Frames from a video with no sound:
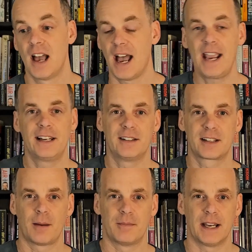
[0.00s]
Aliens
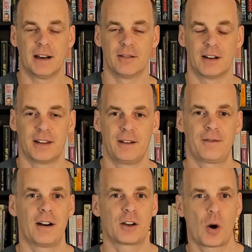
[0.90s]
come down, they
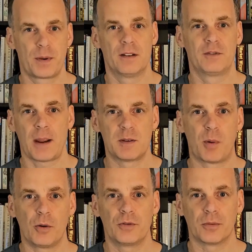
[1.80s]
find a copy of James
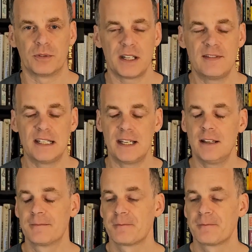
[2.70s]
Bond on DVD,